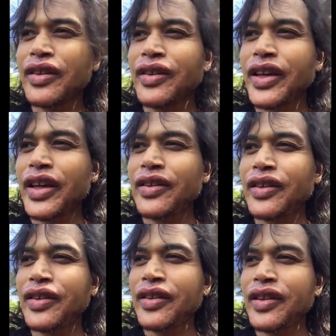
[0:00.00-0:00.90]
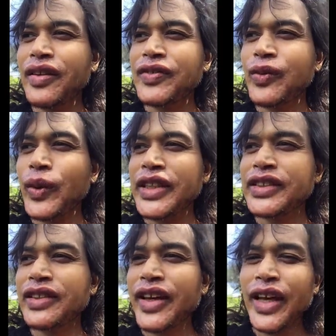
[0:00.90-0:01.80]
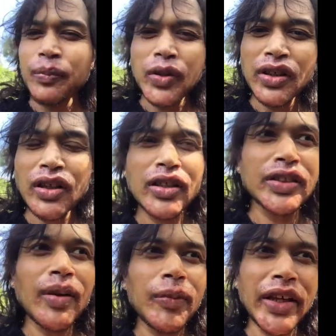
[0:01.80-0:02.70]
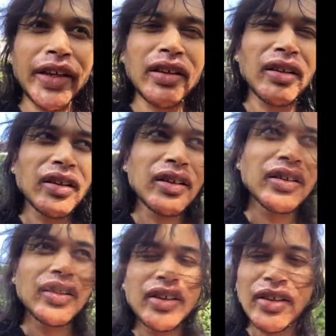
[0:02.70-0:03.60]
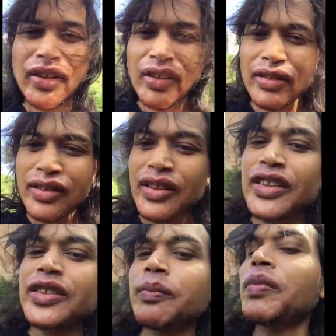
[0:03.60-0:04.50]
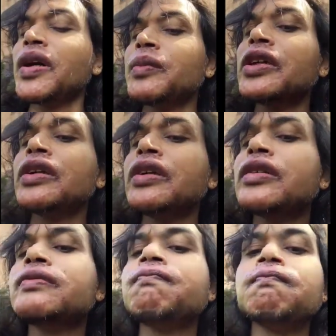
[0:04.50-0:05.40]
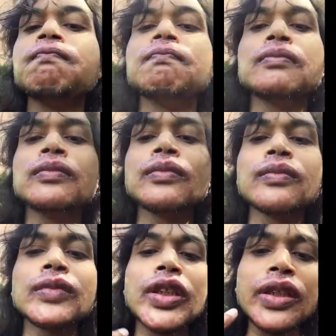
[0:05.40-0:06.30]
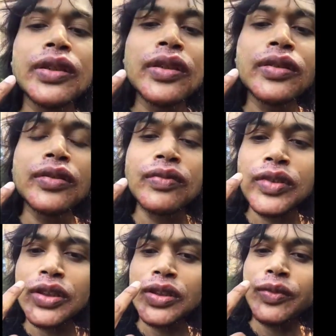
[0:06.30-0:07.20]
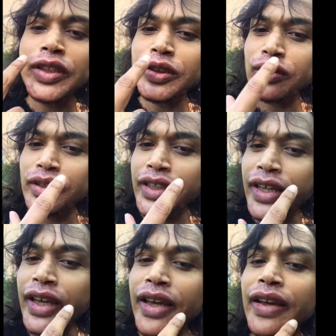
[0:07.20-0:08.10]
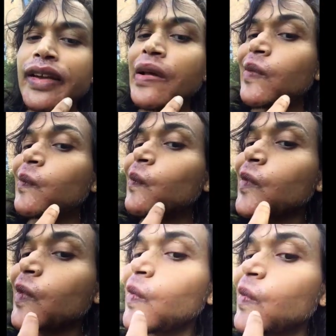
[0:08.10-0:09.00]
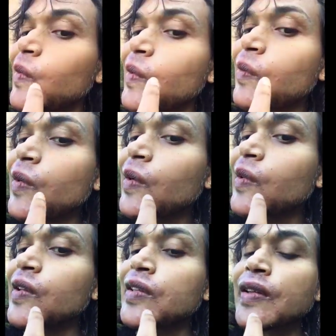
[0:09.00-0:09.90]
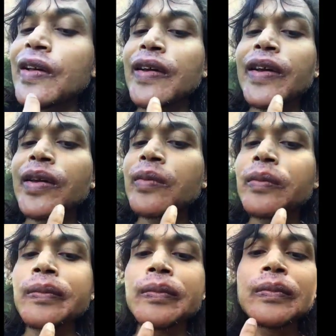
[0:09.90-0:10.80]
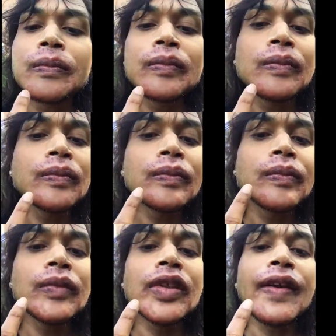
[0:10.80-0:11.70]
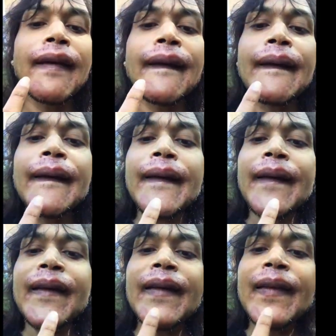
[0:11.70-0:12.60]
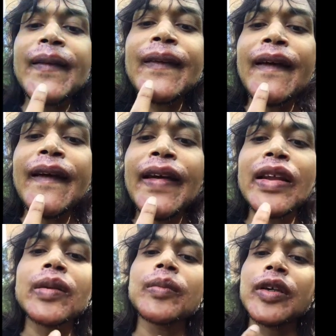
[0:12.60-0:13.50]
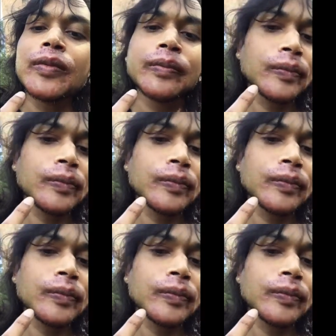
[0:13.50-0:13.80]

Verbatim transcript: they have to wait till April or something. So that's a bummer. But, you know, she went through it again and, you know, the stomach got this side. Yeah, we didn't do that, but,